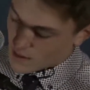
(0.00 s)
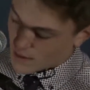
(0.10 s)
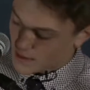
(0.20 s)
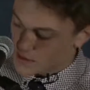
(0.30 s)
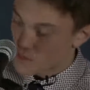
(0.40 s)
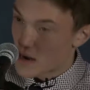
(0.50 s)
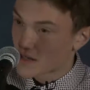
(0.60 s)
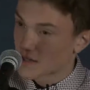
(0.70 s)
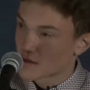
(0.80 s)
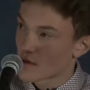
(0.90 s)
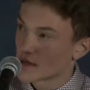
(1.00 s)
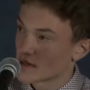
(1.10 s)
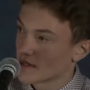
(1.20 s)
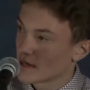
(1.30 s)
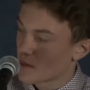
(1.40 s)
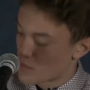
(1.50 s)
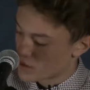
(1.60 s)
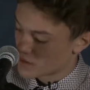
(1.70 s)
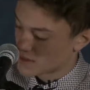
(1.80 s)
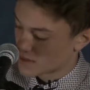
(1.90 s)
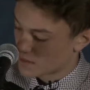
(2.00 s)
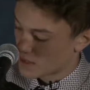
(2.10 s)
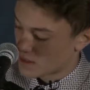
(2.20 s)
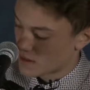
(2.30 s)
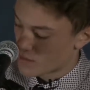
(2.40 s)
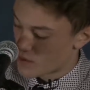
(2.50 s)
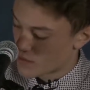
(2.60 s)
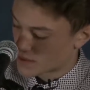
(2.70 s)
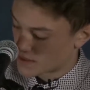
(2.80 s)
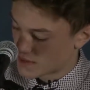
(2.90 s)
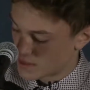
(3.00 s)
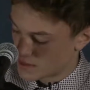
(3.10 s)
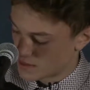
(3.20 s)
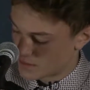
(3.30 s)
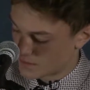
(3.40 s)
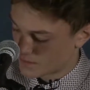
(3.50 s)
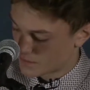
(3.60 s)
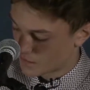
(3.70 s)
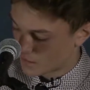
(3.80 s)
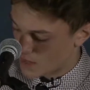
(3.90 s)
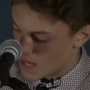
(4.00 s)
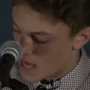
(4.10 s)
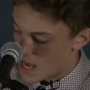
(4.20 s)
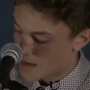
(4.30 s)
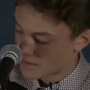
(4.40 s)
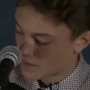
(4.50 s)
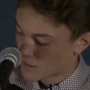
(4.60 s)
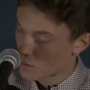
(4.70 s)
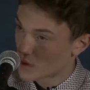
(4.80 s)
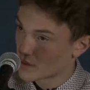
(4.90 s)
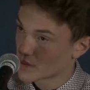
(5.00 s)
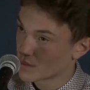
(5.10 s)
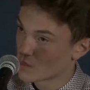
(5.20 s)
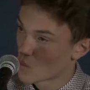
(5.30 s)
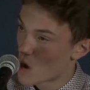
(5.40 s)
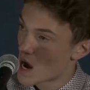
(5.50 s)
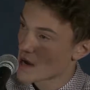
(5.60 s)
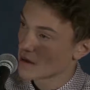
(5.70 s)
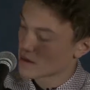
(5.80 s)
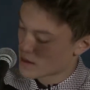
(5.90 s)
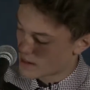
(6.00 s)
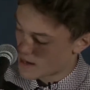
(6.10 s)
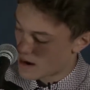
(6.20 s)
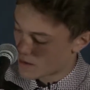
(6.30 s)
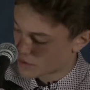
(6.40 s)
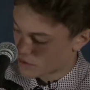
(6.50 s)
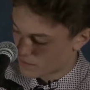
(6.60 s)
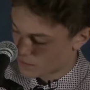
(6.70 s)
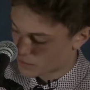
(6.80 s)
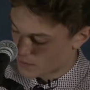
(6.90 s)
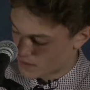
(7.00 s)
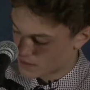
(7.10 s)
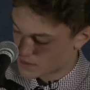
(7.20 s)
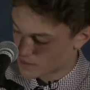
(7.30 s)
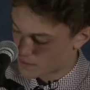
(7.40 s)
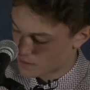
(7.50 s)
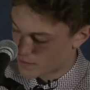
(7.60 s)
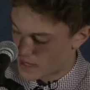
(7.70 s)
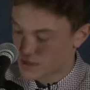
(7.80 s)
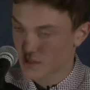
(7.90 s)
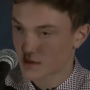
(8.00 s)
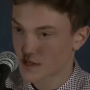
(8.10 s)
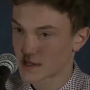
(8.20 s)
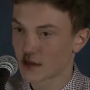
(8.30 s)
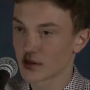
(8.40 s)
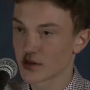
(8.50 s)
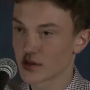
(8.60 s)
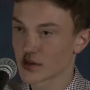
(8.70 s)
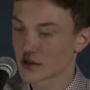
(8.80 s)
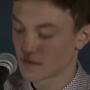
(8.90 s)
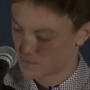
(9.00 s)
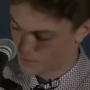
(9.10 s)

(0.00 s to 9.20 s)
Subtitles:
Let's go back to the question that I posed at the beginning of my presentation. Have you ever wondered why and how you are fooled by these so-called magic tricks and illusions?